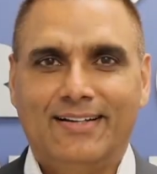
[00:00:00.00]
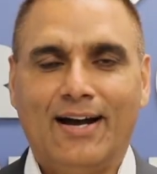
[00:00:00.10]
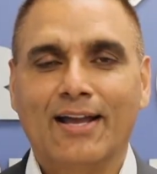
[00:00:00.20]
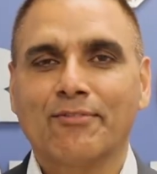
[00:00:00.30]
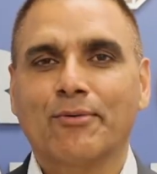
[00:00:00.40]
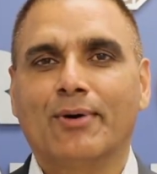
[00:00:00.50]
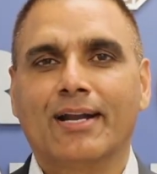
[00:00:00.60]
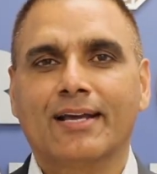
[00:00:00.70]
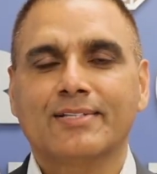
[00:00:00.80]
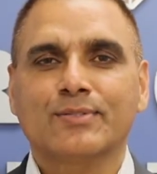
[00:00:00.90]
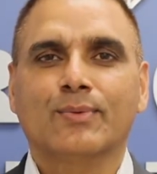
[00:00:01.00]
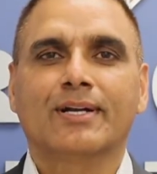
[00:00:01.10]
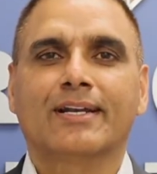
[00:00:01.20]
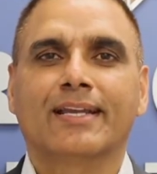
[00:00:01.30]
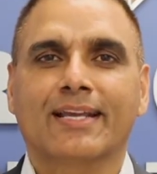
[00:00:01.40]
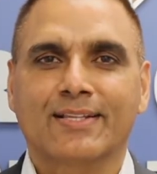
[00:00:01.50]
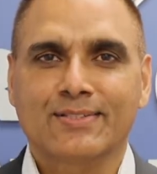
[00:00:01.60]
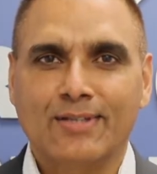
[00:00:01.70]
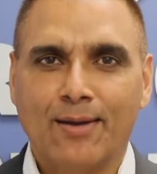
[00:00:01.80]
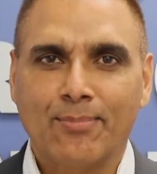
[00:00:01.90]
Hi, everyone. I just want to take
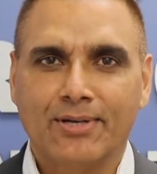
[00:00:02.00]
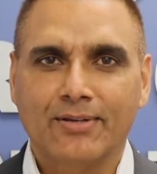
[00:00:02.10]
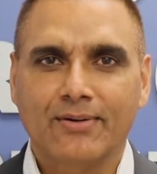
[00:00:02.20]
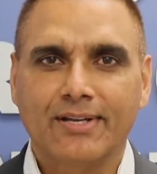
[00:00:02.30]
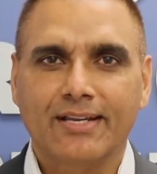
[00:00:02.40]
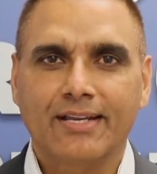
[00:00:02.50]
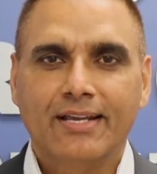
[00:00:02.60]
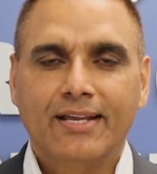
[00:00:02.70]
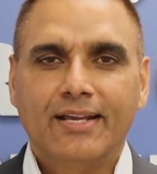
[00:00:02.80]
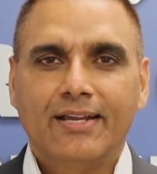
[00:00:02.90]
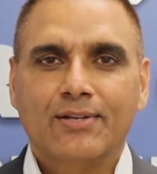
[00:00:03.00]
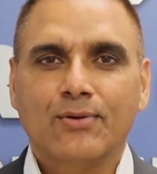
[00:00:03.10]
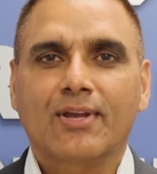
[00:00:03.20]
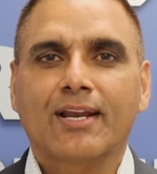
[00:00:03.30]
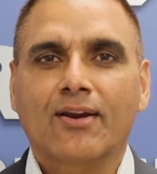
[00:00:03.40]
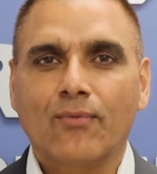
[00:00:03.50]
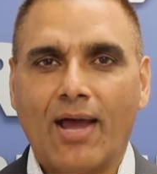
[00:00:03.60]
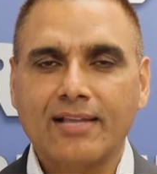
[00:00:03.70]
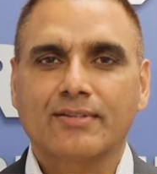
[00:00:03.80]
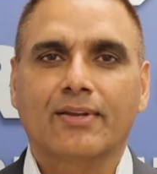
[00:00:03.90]
this opportunity to
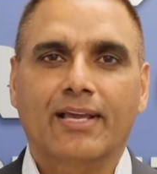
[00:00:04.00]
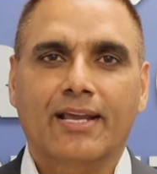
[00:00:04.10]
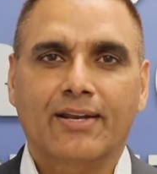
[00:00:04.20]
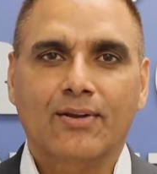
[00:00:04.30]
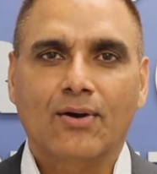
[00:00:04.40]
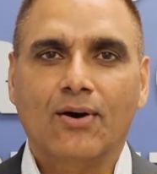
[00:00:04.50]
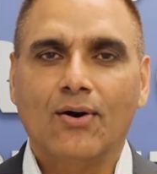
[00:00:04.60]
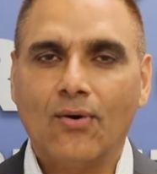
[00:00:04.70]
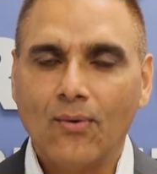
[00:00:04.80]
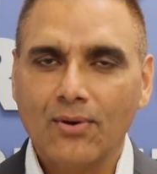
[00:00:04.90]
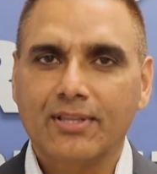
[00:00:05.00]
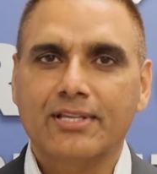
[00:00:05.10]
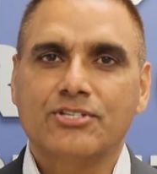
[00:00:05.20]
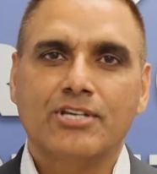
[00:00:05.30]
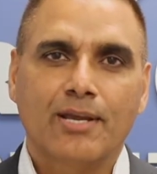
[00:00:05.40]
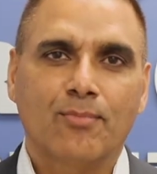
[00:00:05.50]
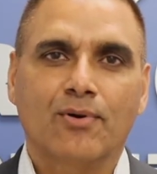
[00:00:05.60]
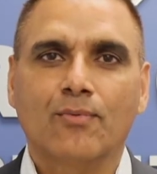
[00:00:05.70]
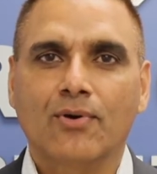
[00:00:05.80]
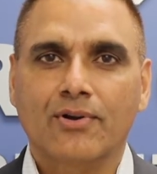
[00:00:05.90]
congratulate all of the Chamber
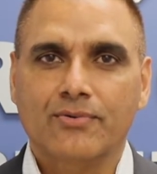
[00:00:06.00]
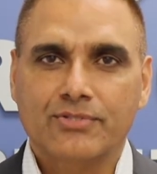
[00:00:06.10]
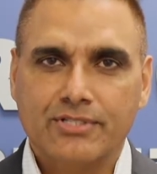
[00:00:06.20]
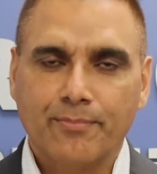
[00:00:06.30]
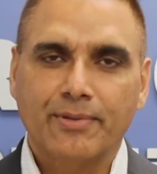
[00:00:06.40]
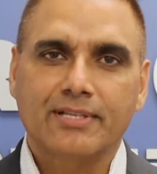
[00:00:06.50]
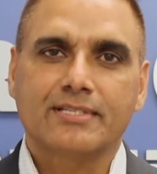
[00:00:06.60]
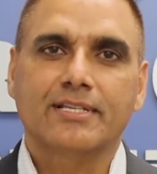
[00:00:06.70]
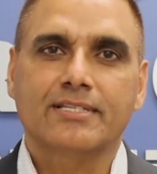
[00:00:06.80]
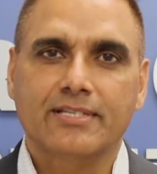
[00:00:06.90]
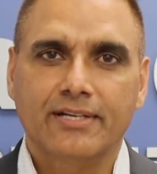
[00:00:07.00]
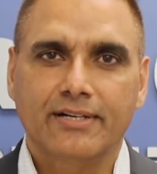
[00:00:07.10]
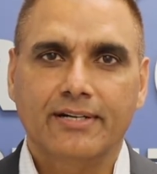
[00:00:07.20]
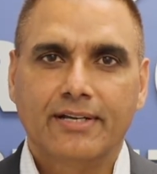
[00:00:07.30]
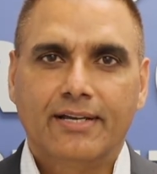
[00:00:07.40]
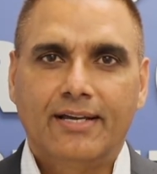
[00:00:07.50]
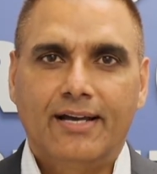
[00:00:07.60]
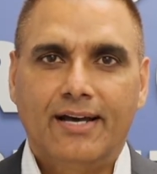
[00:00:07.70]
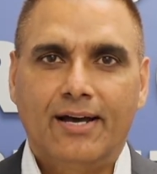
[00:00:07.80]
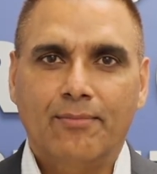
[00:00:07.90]
Award recipients this year.
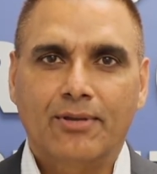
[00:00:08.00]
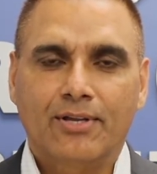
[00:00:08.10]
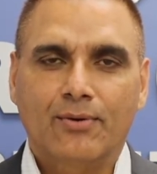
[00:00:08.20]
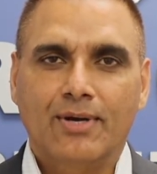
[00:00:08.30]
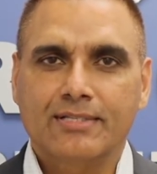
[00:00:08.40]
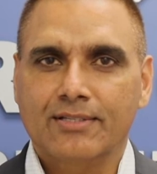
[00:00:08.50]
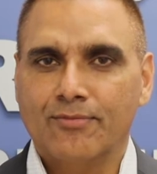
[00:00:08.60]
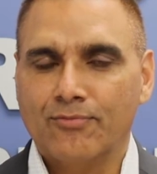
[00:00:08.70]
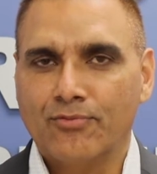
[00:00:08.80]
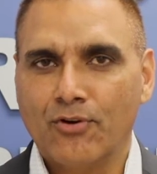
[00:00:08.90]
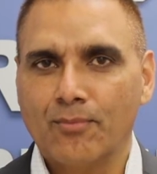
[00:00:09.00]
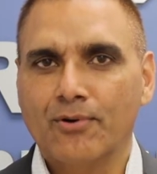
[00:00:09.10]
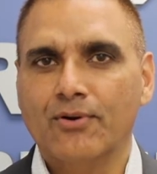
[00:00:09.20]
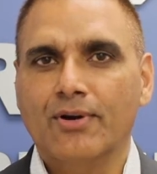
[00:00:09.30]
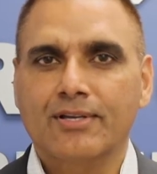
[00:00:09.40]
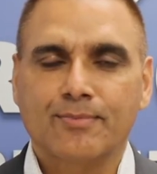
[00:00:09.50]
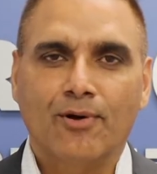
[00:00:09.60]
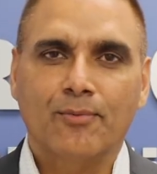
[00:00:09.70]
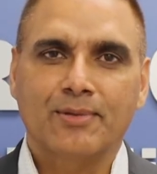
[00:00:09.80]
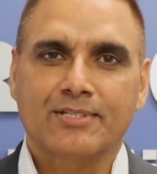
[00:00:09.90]
As a former
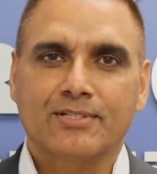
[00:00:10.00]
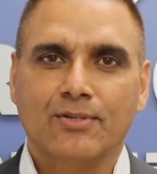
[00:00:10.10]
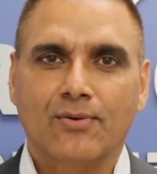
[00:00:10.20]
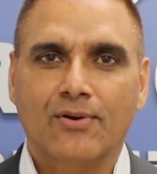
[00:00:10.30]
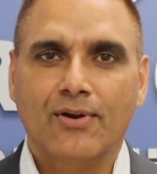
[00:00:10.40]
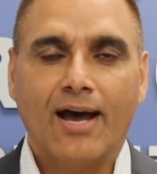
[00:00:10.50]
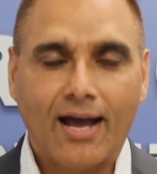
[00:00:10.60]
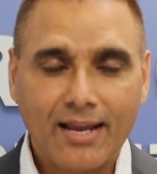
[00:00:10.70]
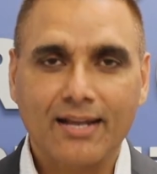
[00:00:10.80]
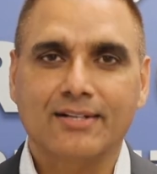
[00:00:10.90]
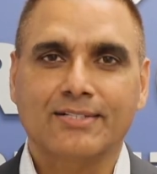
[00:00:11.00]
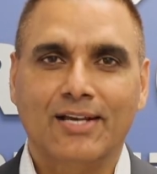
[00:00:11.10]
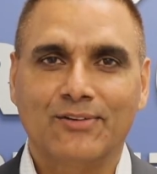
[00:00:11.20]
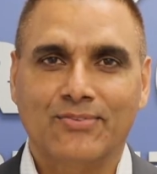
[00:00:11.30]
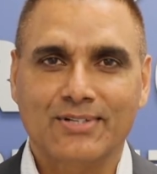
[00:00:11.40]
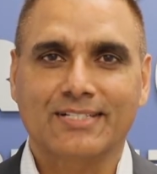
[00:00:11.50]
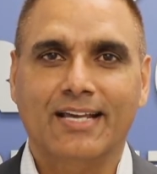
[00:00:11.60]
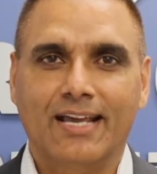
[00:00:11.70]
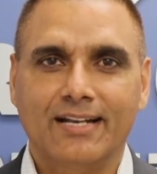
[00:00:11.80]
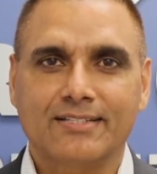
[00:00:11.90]
small business owner, I understand
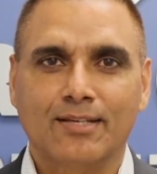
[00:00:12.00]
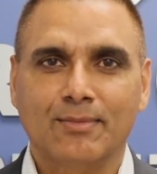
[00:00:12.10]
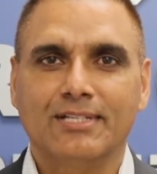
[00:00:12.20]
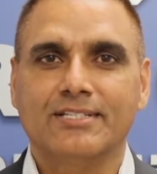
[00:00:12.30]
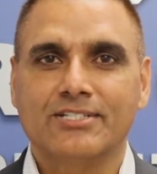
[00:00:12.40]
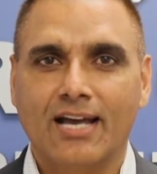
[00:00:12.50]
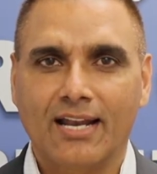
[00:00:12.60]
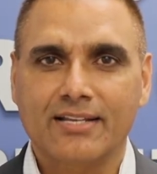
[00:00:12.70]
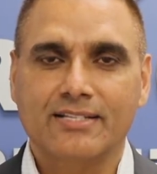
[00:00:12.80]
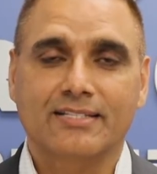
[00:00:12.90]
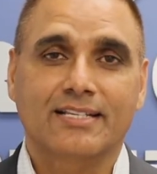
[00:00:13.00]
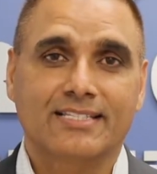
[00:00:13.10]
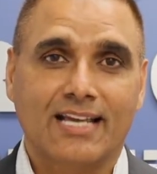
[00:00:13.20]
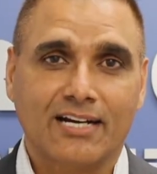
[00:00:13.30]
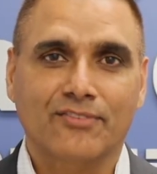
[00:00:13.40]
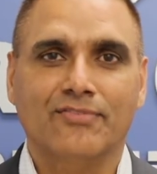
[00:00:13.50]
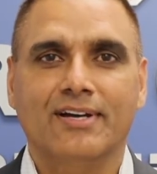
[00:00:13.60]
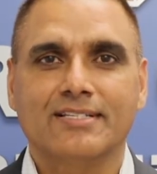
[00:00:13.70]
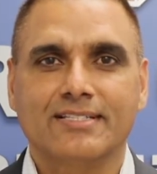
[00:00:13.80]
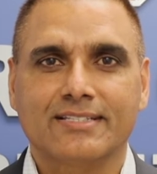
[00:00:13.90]
firsthand some of the challenges and the
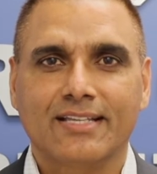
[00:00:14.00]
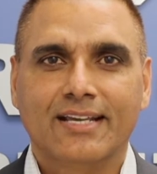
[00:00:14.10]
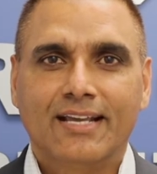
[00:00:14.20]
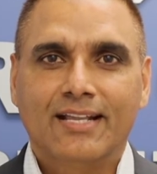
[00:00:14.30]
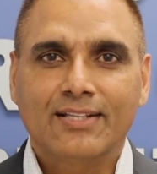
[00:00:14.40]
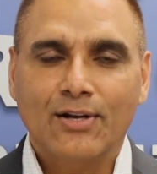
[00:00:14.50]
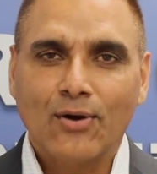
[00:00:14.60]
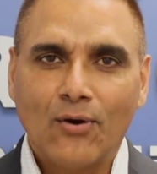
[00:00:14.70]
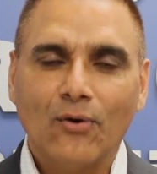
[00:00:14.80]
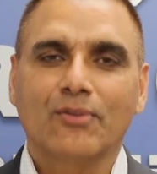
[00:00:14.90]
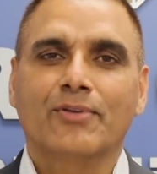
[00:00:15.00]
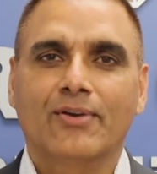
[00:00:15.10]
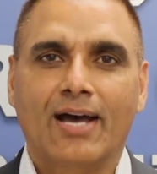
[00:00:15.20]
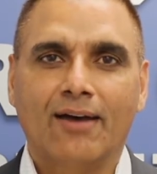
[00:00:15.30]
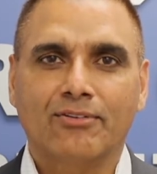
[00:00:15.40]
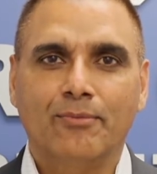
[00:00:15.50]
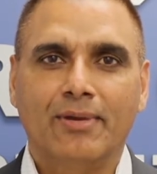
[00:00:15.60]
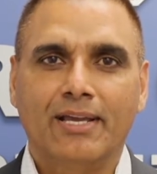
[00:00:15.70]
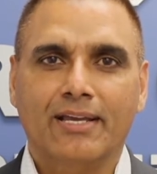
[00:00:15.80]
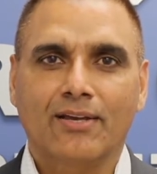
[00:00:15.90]
sacrifices that all of you have to
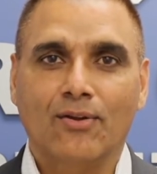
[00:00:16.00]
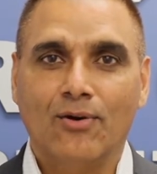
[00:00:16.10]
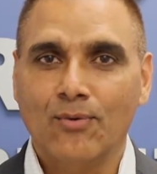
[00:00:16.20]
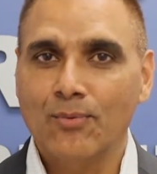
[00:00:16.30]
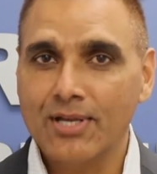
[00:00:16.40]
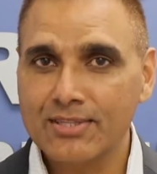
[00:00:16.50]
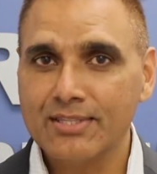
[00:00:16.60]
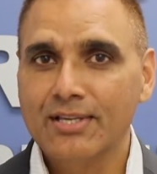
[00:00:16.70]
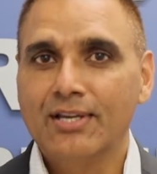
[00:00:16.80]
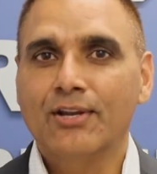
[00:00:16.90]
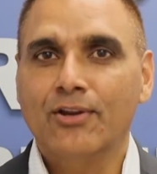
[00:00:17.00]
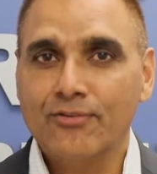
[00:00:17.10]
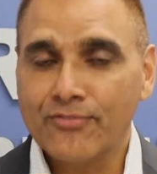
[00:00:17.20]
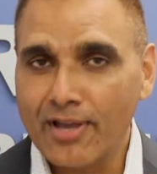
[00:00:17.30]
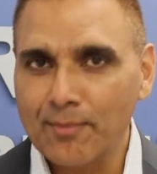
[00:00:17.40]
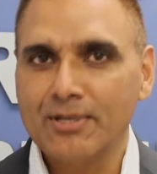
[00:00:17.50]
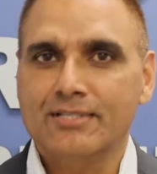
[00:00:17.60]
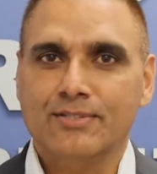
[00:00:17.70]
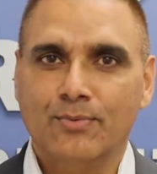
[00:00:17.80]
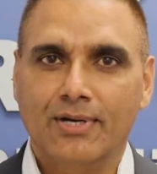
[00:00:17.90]
make, along with your
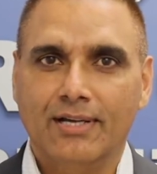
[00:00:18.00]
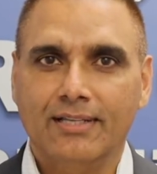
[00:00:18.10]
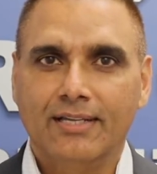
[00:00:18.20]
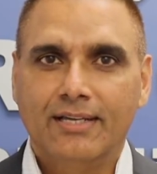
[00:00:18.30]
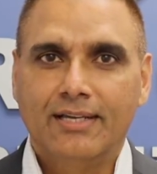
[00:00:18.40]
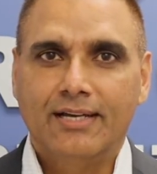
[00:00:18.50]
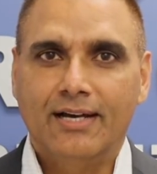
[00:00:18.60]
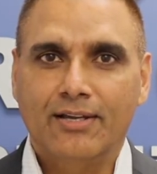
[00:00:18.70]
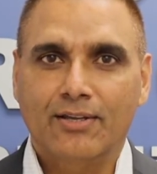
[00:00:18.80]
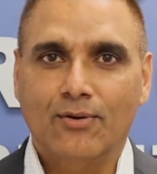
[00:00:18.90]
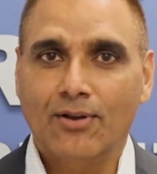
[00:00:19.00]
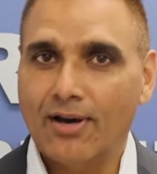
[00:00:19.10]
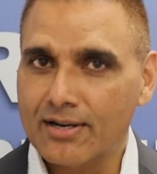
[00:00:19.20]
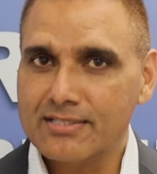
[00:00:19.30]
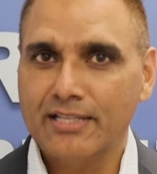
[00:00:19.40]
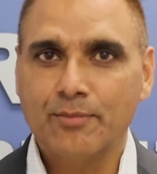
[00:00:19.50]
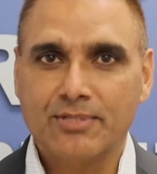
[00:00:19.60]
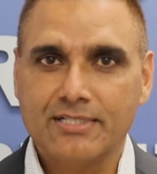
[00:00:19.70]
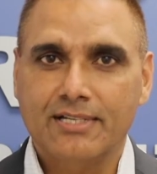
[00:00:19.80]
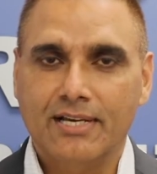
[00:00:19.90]
families as well. A lot of
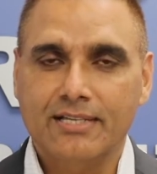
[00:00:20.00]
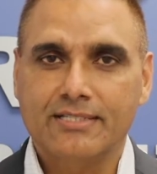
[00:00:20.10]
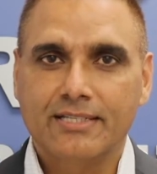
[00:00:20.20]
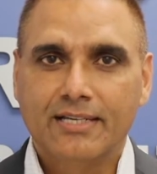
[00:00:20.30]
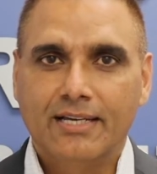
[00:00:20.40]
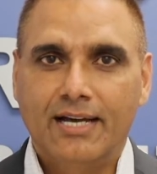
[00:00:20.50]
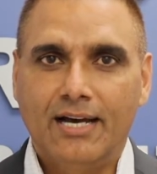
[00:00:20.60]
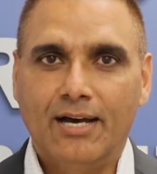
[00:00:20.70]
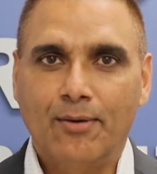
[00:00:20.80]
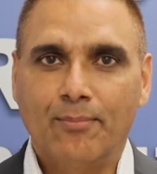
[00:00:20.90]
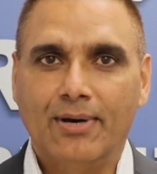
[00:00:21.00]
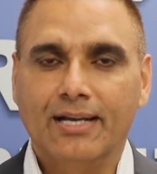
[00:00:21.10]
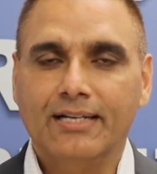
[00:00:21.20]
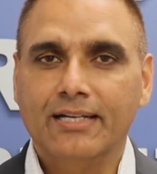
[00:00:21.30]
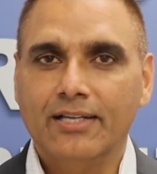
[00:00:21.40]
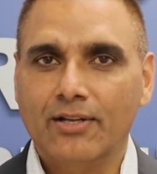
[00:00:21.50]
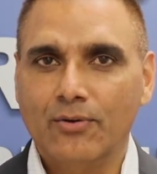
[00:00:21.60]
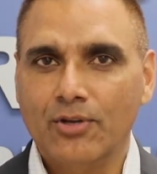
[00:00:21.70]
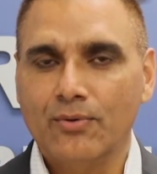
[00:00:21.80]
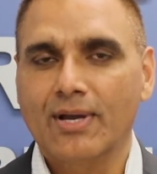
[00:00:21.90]
sleepless nights. But
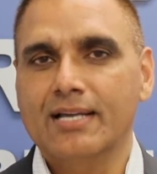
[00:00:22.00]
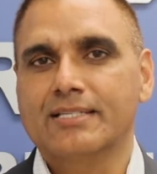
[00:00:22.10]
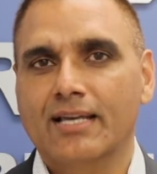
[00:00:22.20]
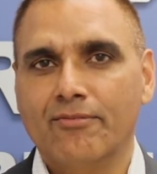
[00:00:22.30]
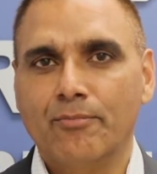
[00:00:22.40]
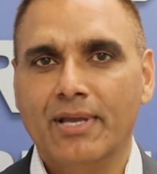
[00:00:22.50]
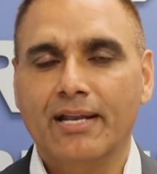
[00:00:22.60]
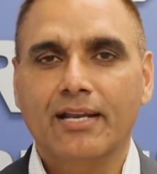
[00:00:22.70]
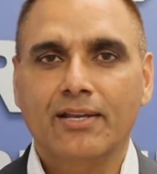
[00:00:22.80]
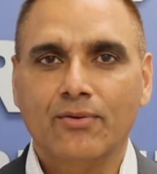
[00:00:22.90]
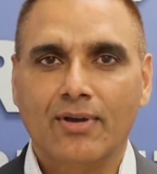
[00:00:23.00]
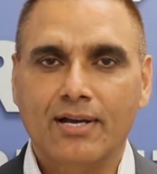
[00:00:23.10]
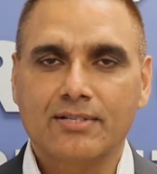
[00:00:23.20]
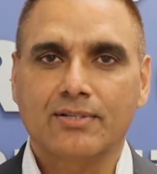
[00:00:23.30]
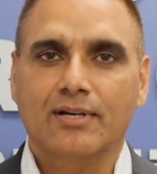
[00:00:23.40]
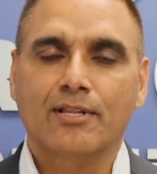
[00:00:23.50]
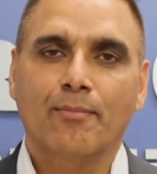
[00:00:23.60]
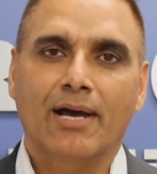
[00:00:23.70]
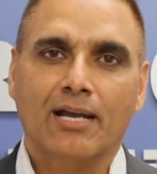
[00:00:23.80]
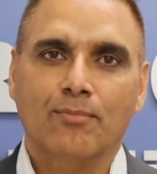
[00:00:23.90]
you guys have made it. You guys are the
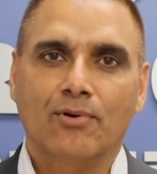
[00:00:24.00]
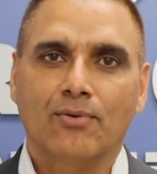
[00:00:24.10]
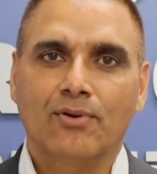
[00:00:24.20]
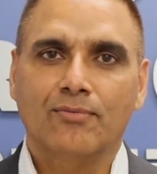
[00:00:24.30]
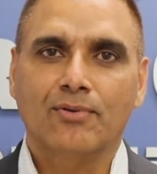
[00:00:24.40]
backbone